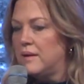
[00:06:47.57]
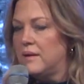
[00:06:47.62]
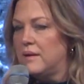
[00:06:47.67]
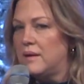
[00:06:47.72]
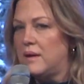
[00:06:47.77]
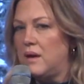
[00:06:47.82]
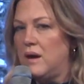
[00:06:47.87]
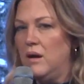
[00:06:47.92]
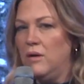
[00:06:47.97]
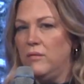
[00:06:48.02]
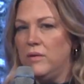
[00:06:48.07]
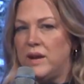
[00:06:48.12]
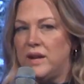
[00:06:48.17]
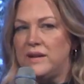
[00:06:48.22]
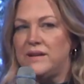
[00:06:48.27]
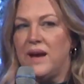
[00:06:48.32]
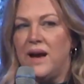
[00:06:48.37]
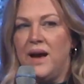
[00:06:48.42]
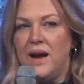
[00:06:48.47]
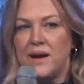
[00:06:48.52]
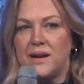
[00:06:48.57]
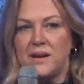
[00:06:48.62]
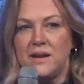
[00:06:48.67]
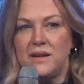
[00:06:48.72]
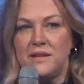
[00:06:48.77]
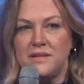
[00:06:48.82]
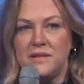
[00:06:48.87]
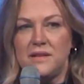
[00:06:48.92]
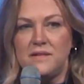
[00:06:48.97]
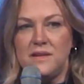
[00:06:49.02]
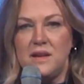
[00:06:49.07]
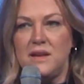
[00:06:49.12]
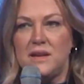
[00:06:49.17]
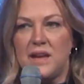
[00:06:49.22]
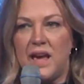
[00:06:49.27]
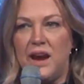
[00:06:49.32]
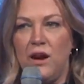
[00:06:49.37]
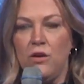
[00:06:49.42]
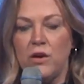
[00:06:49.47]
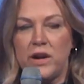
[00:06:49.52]
He already died, and it says he
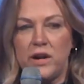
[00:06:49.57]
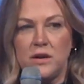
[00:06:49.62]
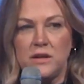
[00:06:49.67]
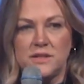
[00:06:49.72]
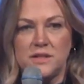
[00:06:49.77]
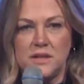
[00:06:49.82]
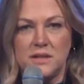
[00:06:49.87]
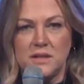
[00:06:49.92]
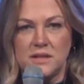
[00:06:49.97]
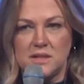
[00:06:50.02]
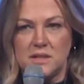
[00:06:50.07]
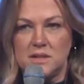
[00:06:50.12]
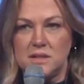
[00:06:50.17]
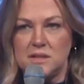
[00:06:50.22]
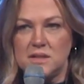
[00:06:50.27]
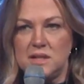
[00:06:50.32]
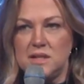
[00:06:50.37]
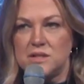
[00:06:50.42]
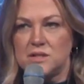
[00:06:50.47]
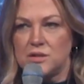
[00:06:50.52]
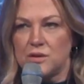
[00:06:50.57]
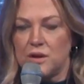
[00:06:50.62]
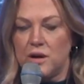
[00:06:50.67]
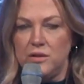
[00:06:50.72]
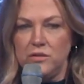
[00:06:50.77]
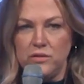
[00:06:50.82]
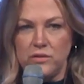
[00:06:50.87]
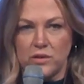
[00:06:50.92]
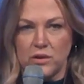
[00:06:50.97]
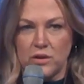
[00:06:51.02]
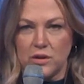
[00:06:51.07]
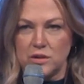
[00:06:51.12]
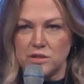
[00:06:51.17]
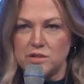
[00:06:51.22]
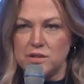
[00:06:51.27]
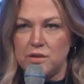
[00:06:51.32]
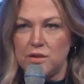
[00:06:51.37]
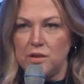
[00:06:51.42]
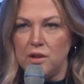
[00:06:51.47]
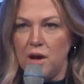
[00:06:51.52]
carried all sickness and disease. They're under the
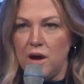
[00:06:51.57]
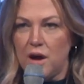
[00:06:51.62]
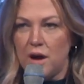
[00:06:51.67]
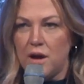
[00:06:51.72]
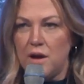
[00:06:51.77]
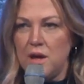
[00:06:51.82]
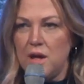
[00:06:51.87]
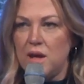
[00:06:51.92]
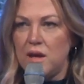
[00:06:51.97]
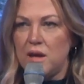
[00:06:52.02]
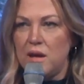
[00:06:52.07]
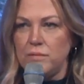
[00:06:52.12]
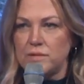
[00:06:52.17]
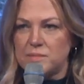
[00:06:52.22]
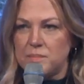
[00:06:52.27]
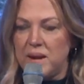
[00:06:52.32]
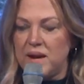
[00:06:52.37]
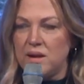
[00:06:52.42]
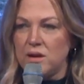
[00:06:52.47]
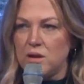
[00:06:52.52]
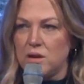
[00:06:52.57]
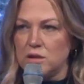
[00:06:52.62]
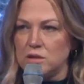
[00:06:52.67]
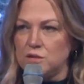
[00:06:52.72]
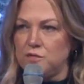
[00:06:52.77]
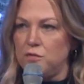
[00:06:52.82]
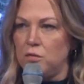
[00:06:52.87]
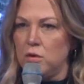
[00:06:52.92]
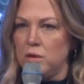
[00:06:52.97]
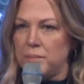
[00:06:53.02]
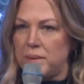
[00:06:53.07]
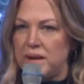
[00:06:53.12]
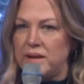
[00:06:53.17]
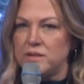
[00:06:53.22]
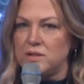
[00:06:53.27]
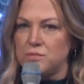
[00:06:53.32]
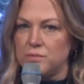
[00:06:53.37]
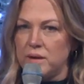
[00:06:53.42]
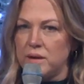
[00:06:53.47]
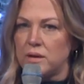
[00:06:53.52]
curse of the law. He was made a curse for me.
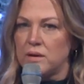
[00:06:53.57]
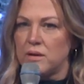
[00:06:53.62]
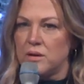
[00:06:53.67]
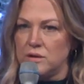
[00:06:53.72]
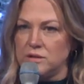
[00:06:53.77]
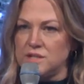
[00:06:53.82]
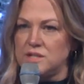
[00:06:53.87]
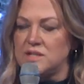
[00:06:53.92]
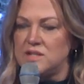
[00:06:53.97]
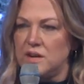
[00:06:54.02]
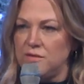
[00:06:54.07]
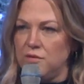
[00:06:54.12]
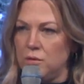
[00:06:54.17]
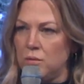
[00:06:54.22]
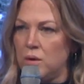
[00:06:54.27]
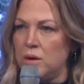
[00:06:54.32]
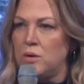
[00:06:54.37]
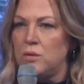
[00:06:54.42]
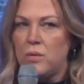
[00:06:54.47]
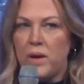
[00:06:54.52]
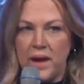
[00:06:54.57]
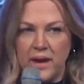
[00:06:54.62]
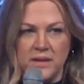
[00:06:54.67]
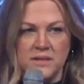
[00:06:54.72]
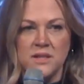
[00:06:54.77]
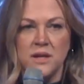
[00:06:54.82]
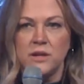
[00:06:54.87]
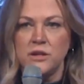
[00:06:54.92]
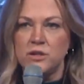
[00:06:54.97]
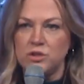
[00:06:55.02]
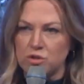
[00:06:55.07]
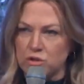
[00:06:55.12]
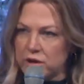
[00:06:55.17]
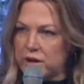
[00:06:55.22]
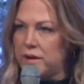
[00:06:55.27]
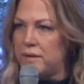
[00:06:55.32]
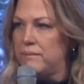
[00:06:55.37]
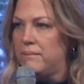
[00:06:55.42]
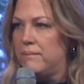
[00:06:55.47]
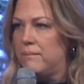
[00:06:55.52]
It's written, cursed is everyone who hangs on a
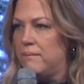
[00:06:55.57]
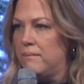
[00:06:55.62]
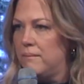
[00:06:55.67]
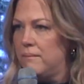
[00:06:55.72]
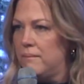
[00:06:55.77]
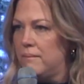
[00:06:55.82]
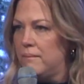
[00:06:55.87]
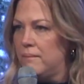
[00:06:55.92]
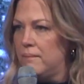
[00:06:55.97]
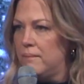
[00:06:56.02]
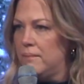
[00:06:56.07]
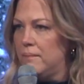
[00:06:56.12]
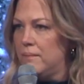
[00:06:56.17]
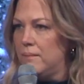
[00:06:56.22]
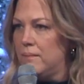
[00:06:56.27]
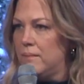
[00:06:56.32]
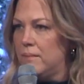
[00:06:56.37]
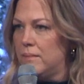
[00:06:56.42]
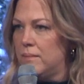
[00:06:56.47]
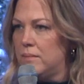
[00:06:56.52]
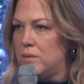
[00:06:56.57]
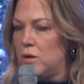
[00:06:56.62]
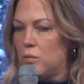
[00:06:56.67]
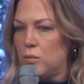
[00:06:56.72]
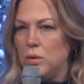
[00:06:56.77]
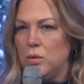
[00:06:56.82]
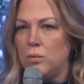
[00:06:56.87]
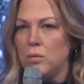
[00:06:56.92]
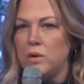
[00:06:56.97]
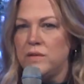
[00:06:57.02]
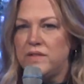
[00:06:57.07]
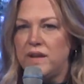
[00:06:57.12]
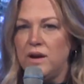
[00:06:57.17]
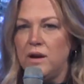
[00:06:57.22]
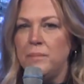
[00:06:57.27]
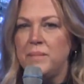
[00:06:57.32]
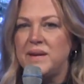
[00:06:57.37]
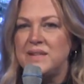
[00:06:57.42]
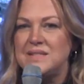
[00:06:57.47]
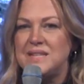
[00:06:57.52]
tree. The root word
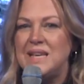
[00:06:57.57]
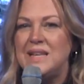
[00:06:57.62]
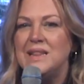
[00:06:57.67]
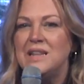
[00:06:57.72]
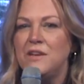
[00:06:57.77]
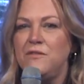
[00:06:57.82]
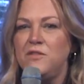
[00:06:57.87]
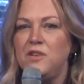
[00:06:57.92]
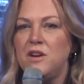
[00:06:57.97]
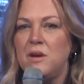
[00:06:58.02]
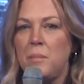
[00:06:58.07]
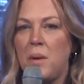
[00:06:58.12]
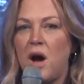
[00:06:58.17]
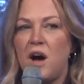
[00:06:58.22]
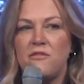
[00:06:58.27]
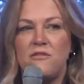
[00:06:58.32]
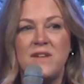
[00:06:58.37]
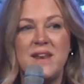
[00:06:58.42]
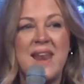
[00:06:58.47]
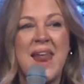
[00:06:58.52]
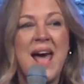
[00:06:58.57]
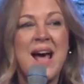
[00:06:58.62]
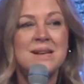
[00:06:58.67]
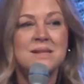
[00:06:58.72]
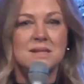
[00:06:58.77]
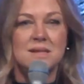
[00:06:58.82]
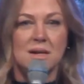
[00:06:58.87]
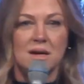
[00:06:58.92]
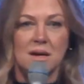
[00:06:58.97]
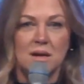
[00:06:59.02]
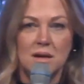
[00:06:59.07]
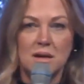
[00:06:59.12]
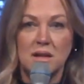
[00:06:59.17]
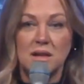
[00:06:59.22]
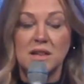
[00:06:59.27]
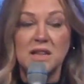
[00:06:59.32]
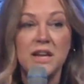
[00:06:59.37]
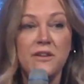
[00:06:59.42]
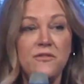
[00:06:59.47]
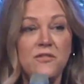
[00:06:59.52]
there means he lifted them off. NASA,
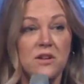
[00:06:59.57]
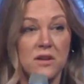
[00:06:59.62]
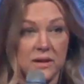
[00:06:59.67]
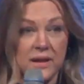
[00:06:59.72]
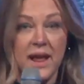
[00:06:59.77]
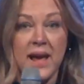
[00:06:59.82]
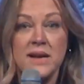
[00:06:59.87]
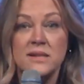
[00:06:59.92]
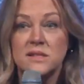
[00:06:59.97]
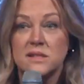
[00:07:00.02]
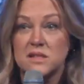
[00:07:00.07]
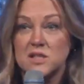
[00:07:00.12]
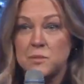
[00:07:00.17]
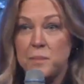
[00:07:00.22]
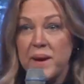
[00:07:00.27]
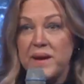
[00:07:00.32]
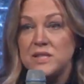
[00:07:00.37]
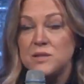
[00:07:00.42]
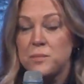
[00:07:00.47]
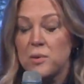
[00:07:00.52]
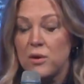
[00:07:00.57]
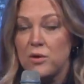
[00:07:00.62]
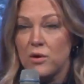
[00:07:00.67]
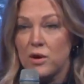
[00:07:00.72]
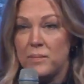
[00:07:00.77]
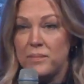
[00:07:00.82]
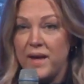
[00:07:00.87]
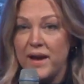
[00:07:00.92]
space program.